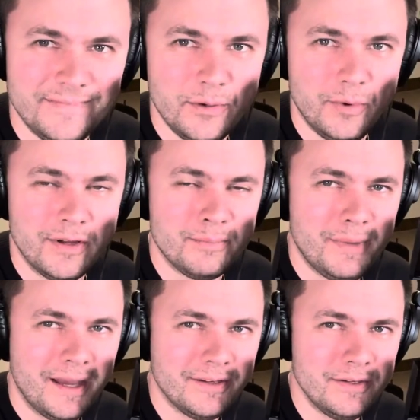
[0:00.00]
Welcome
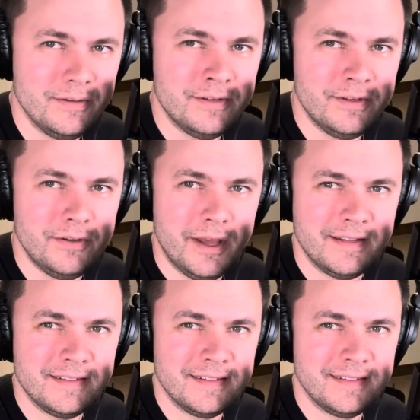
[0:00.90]
back, dudes and
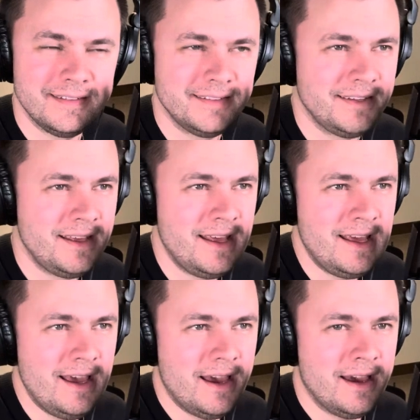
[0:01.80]
dudettes.
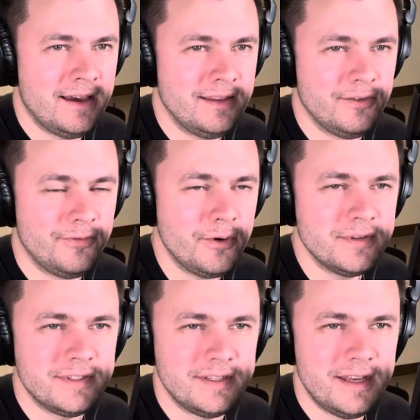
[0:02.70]
The
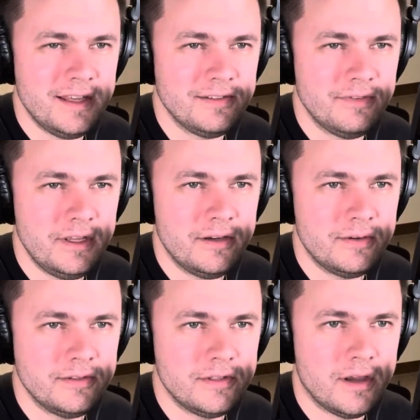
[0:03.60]
focus of today's video
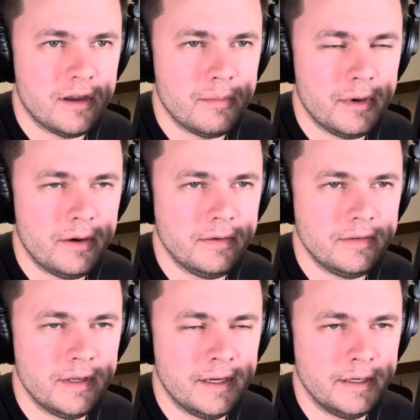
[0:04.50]
is to talk
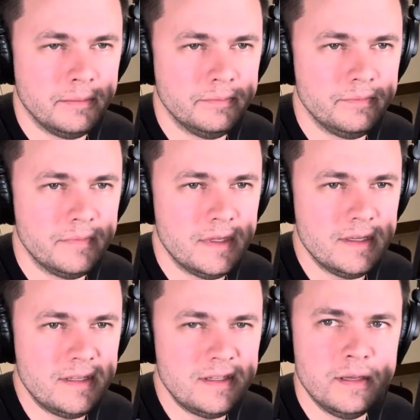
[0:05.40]
about
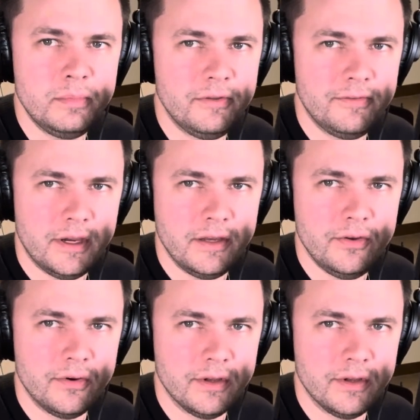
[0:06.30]
simplifying your